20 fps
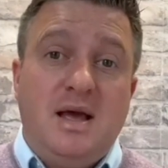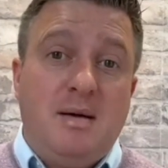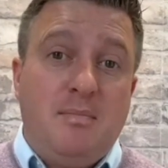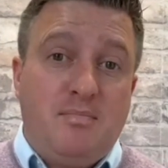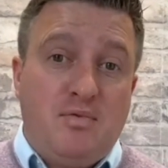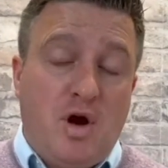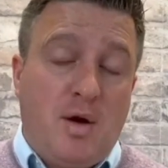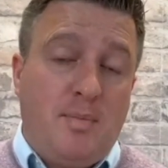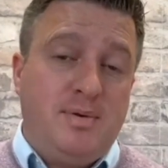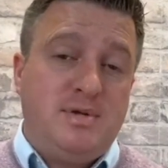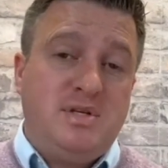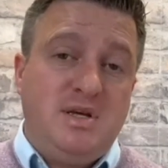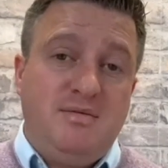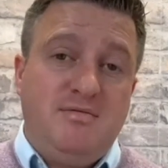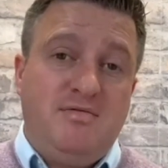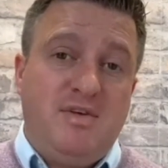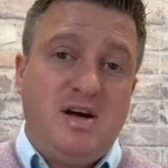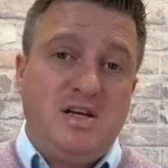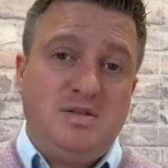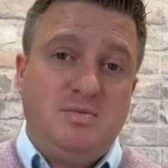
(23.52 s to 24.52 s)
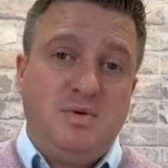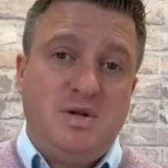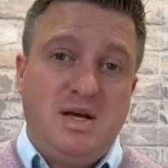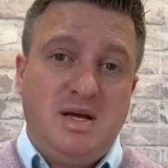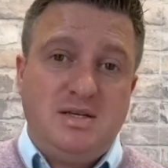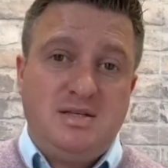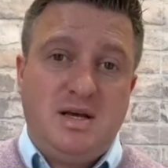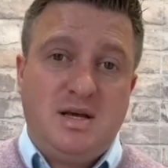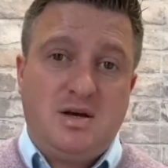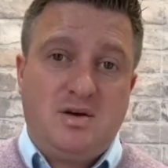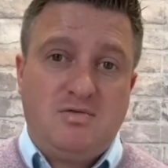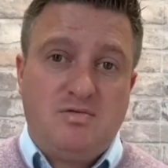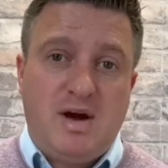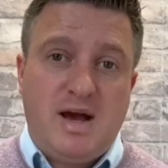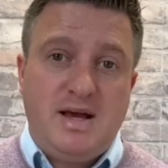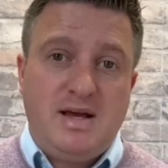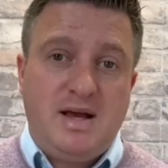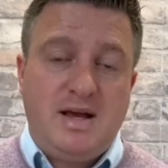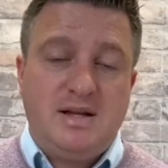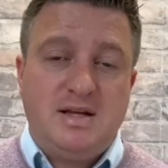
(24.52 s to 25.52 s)
property investment is a
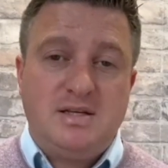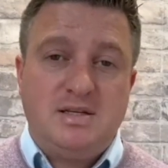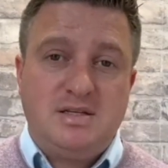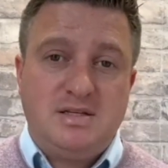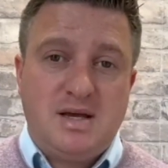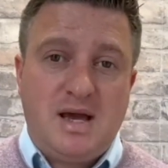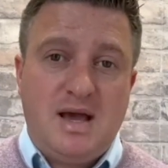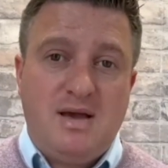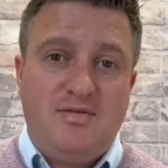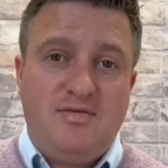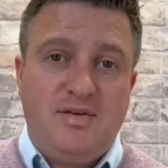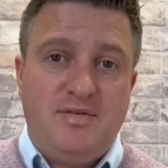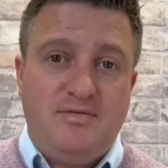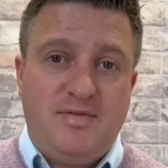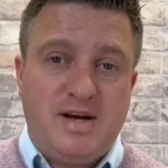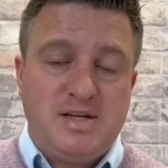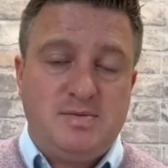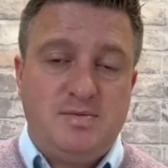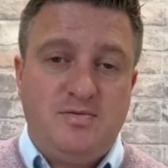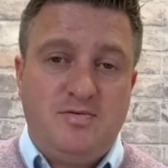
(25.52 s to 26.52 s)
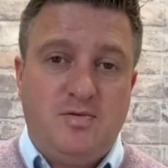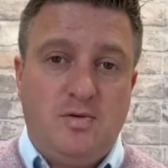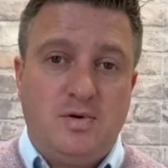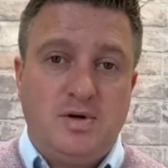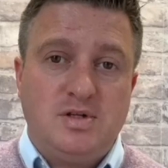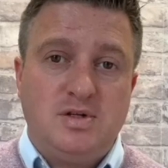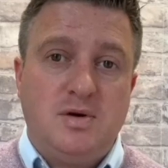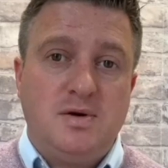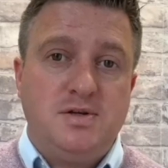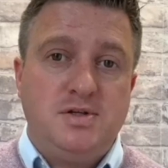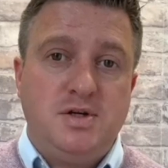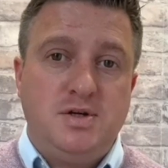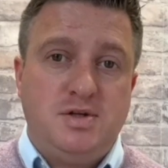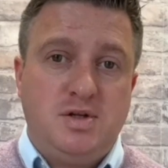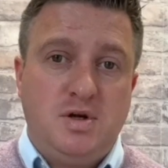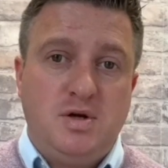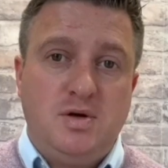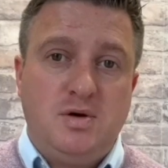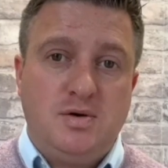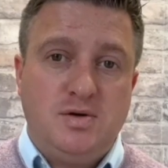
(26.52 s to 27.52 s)
great and a safe investment forward as long as you
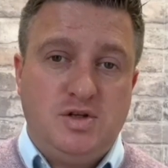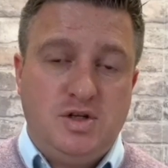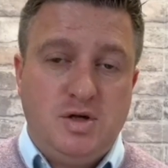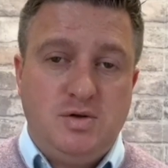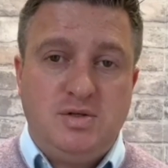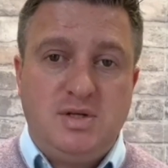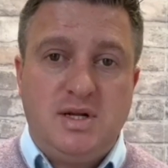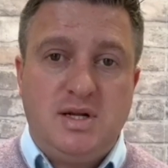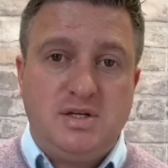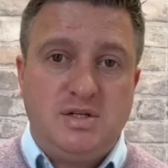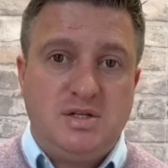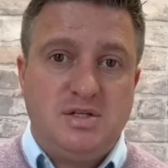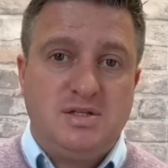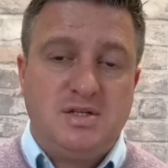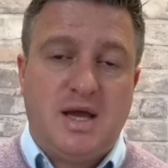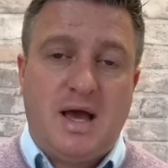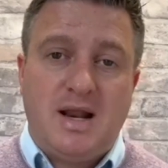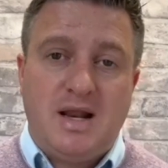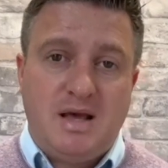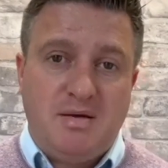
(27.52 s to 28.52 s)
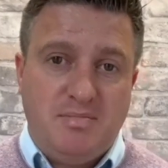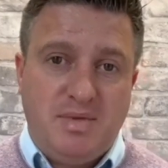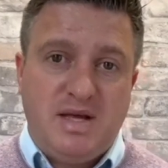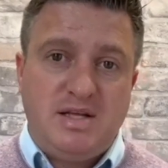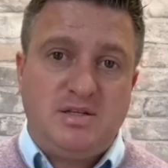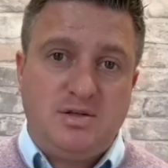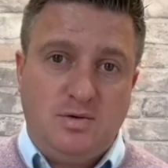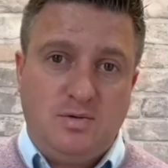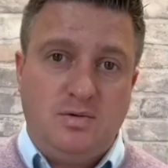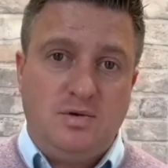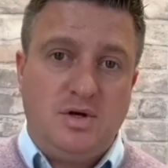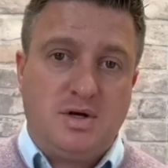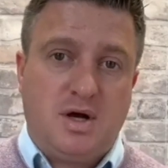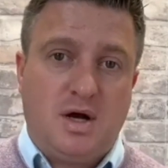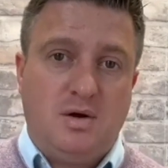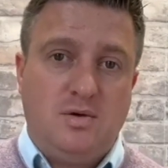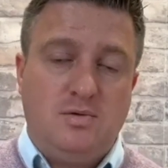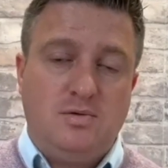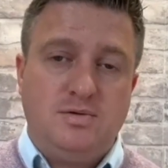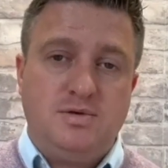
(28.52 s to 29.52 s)
do your due diligence and it meets all the
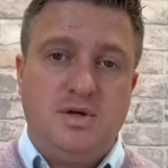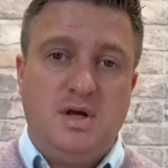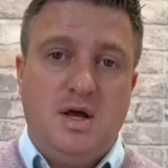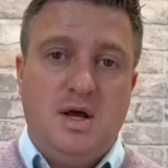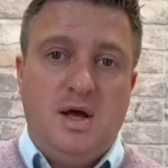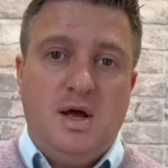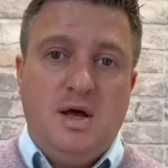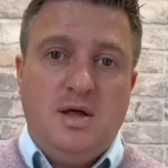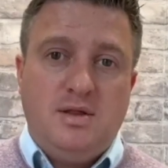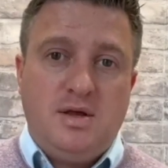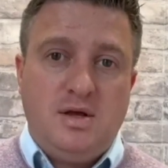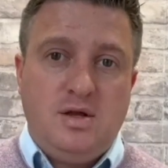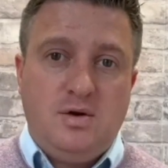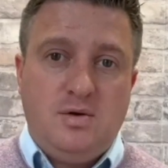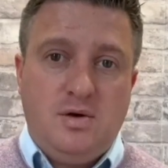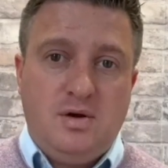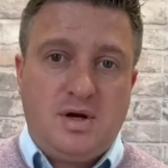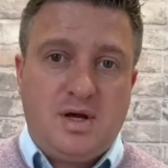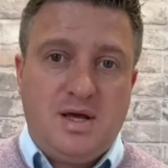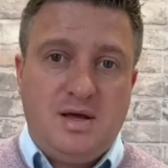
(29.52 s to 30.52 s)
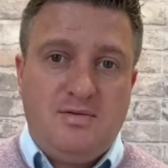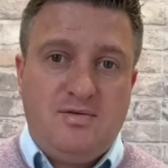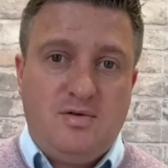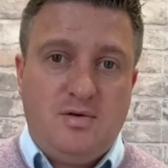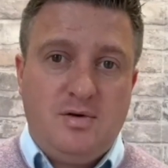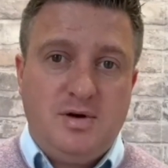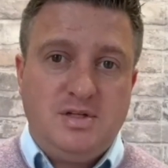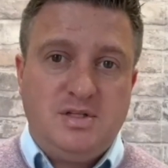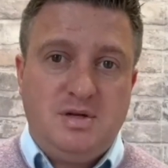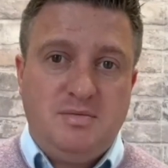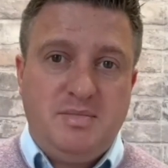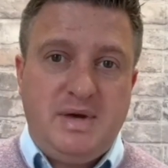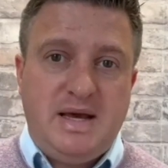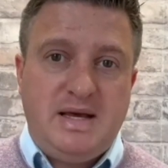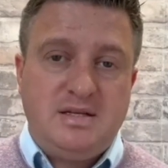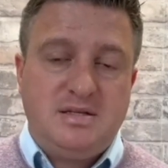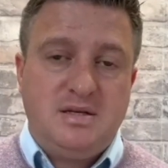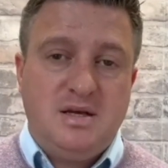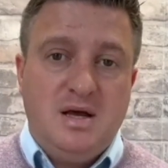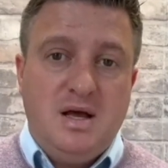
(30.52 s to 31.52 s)
goals that you're looking for it to
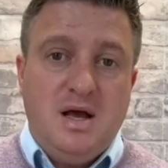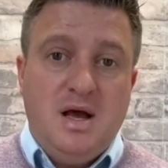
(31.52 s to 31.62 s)
meet.